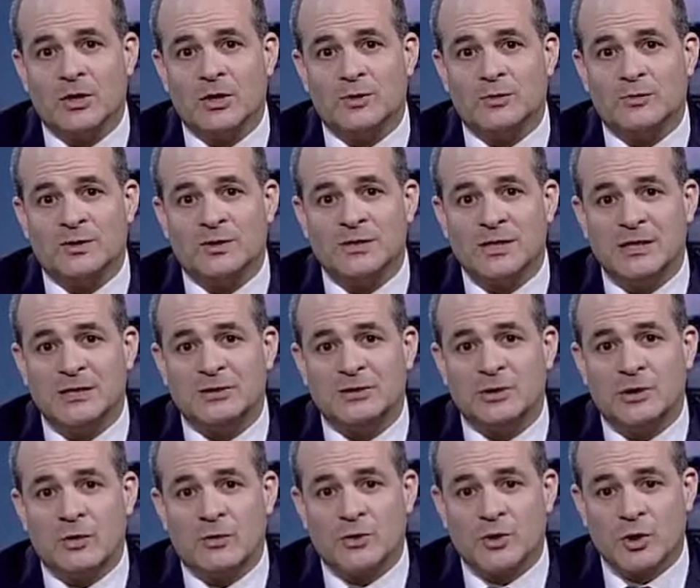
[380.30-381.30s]
you would need to
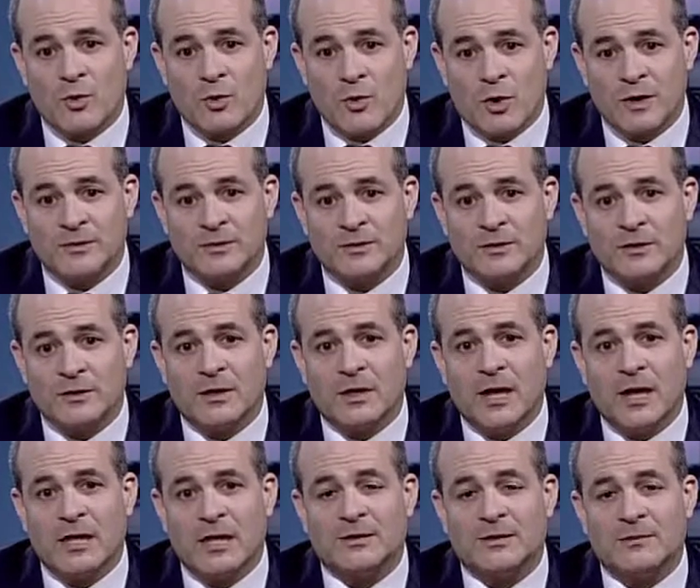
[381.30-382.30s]
go to court
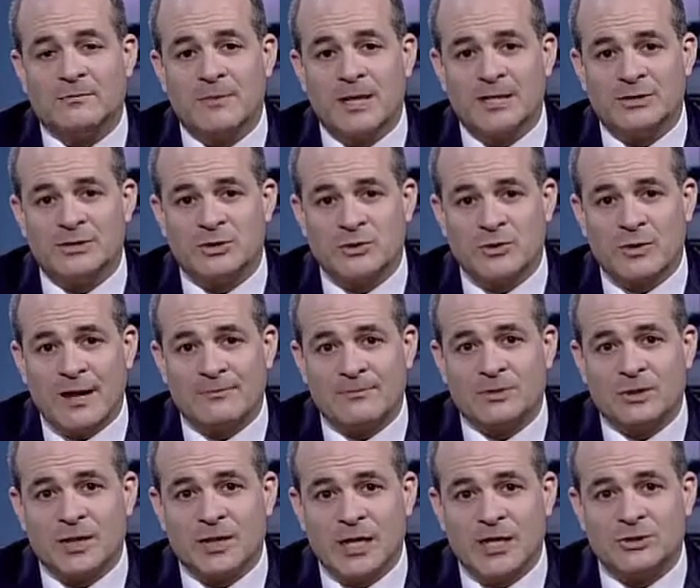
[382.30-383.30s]
and commence your
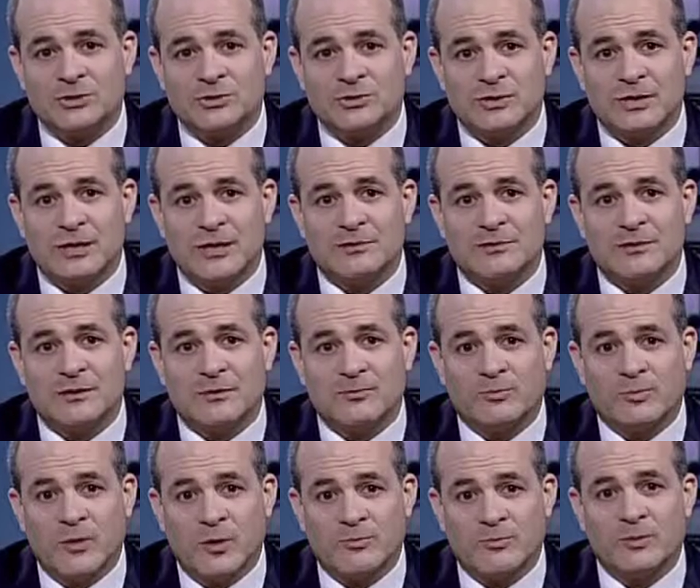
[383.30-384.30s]
application to get the
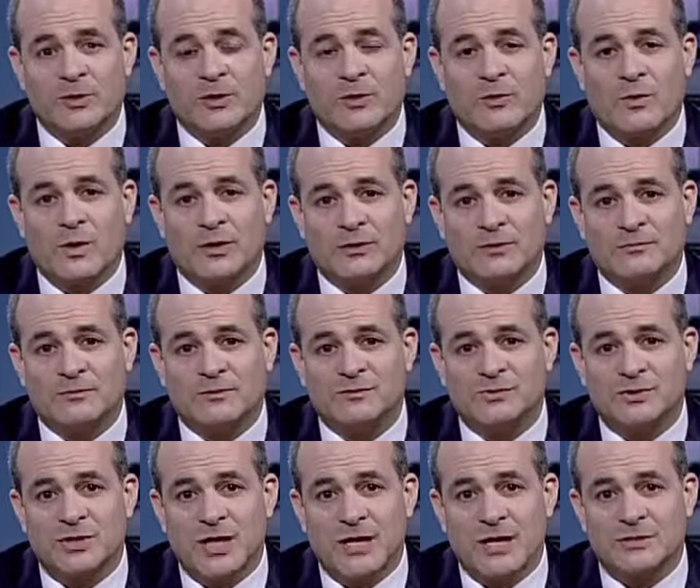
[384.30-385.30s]
appropriate quantum
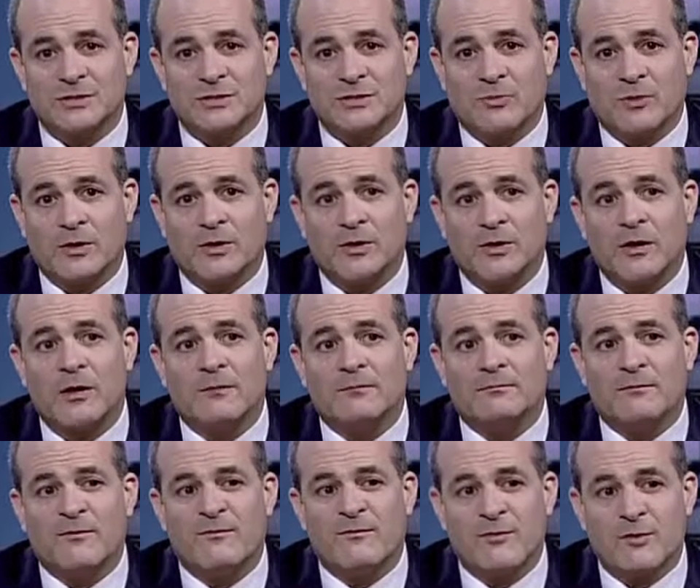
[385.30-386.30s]
of child support
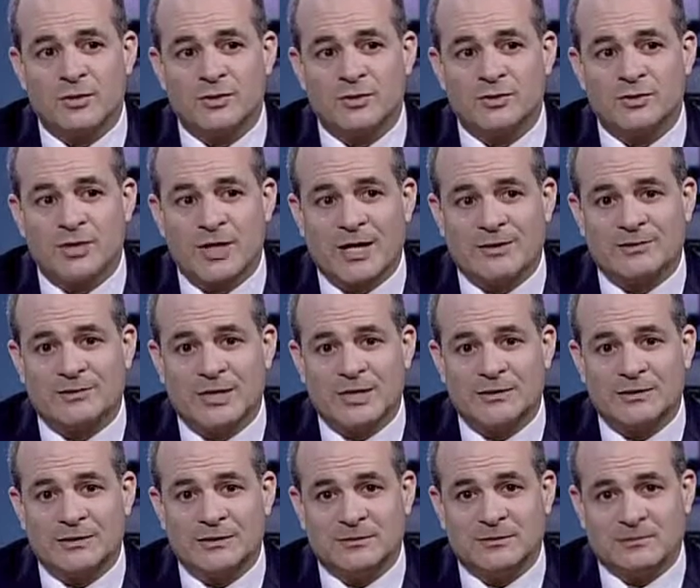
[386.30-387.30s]
before your child's
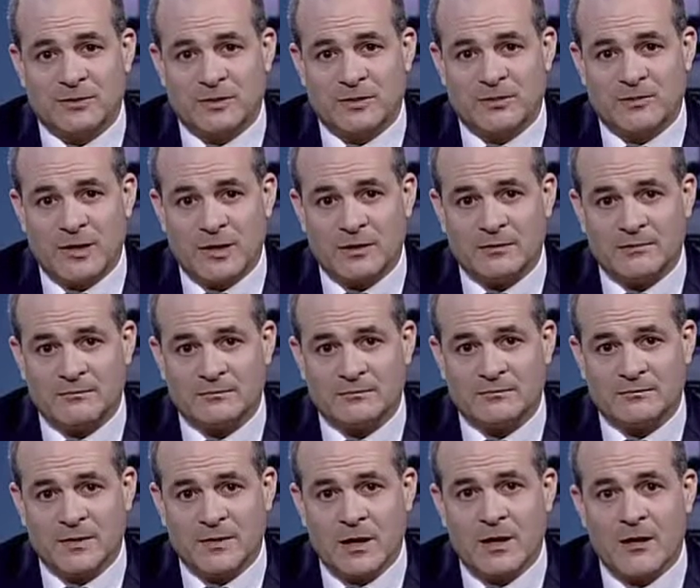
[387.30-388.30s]
18th birthday.
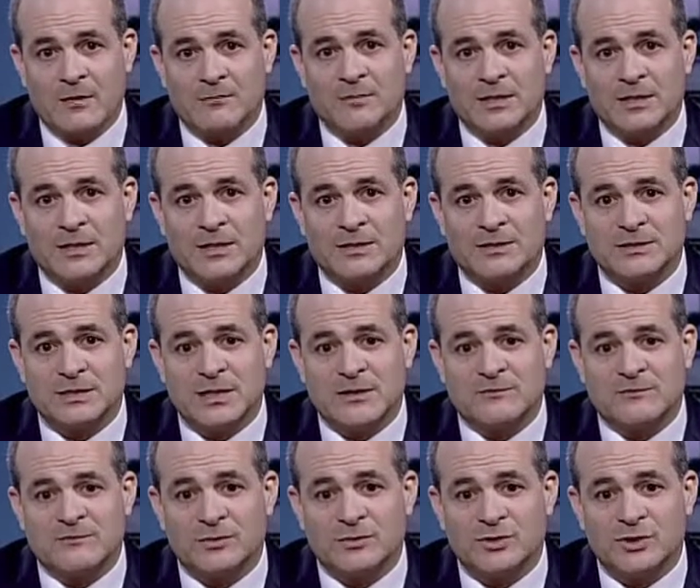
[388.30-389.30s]
Because
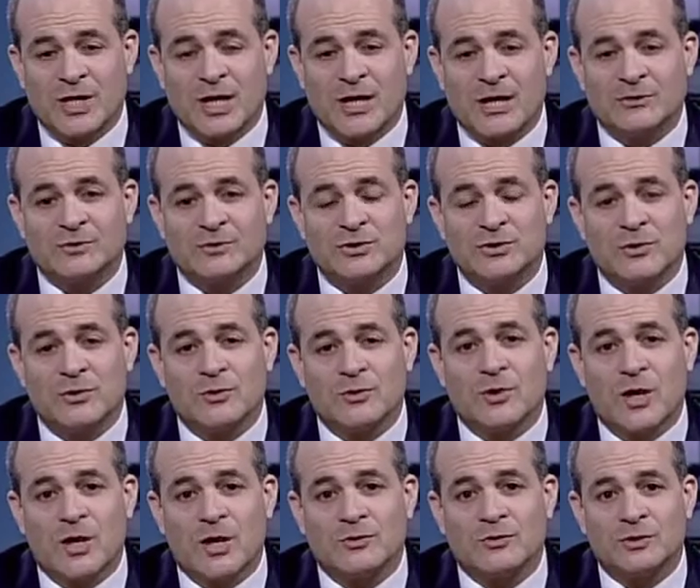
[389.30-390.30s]
if your child is no
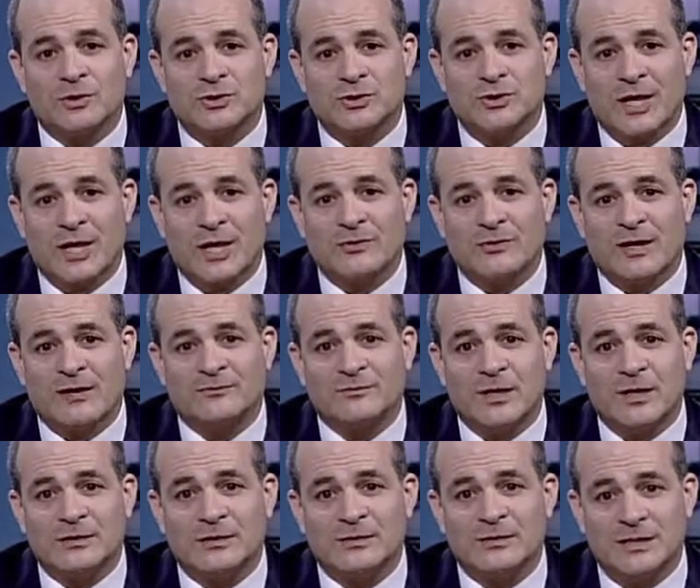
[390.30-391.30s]
longer a child
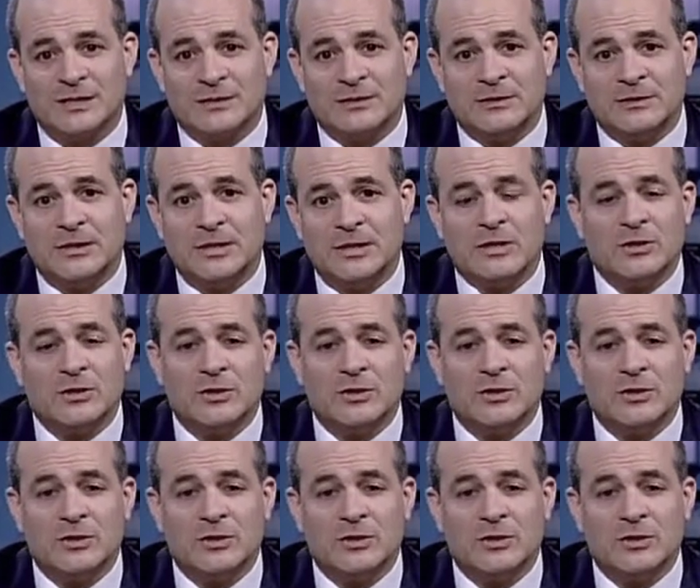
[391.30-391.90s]
after 18,